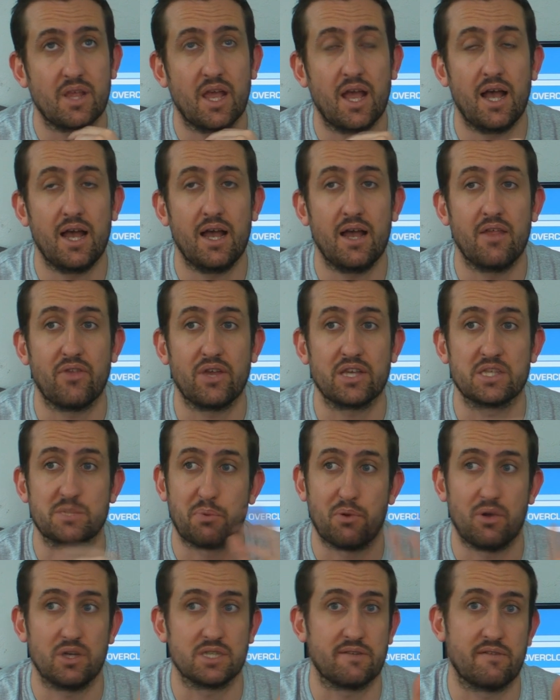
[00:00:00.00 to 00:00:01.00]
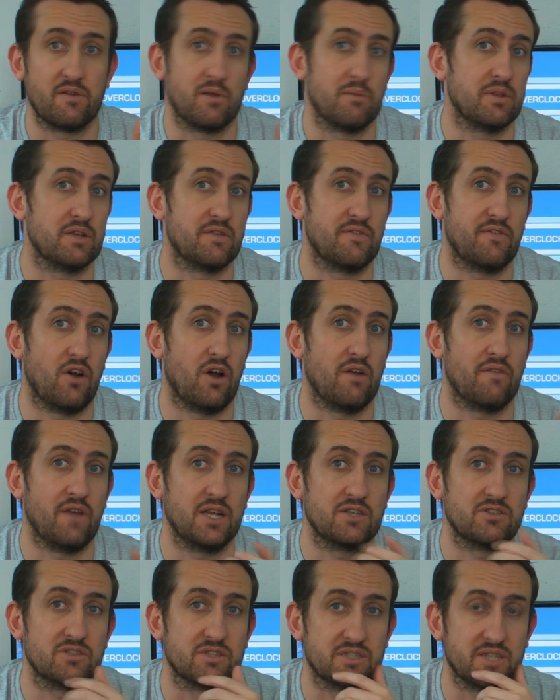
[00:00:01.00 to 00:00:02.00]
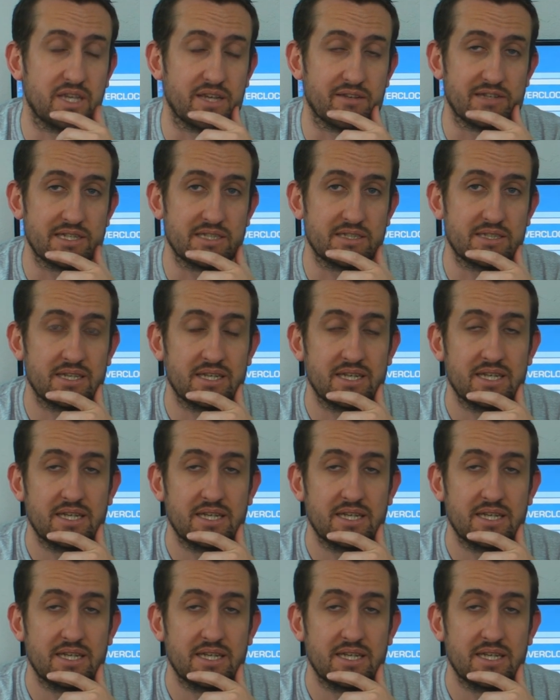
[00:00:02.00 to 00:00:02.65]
Uh, they surprised everyone with the 500 series.